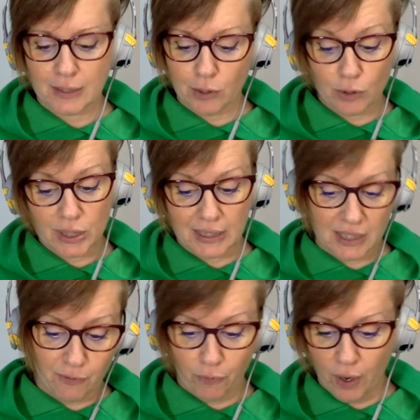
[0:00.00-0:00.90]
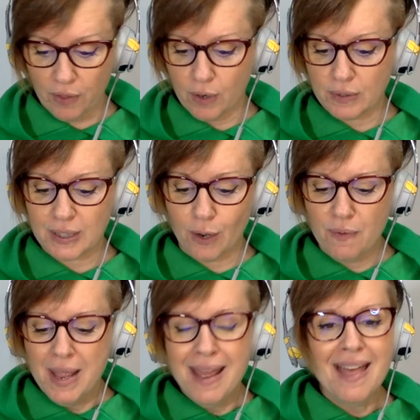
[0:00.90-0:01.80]
So there's 64 of those. So
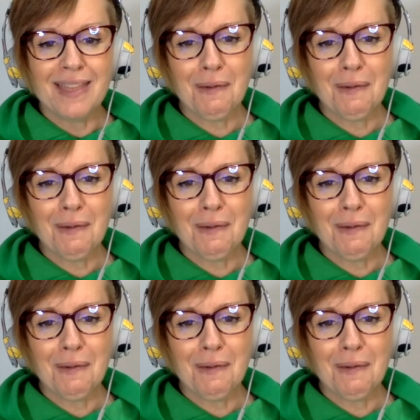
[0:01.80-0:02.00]
that one